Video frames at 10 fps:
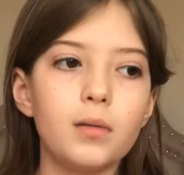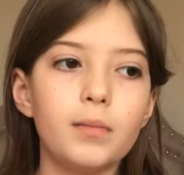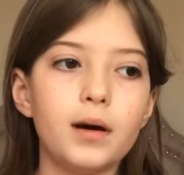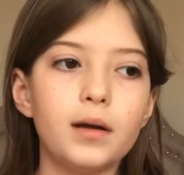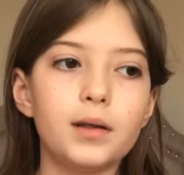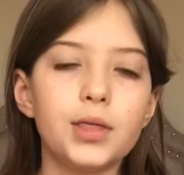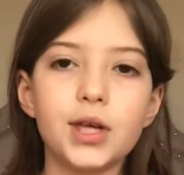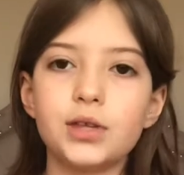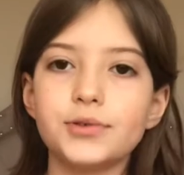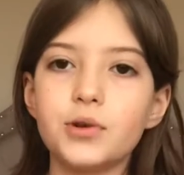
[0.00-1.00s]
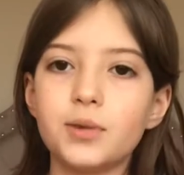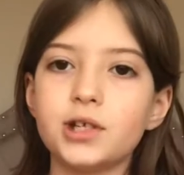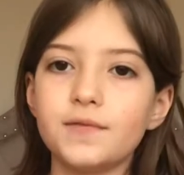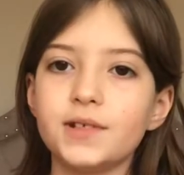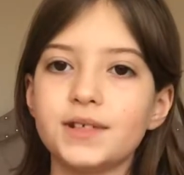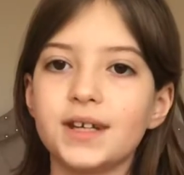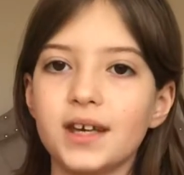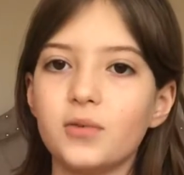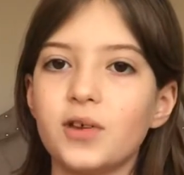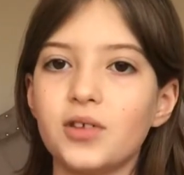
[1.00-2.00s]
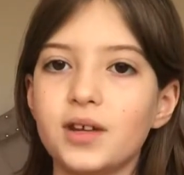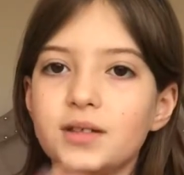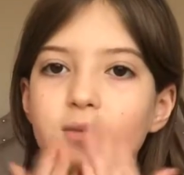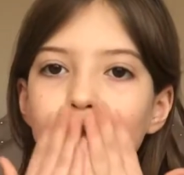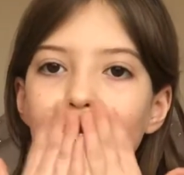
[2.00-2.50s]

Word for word: But thank you so much for sticking with us.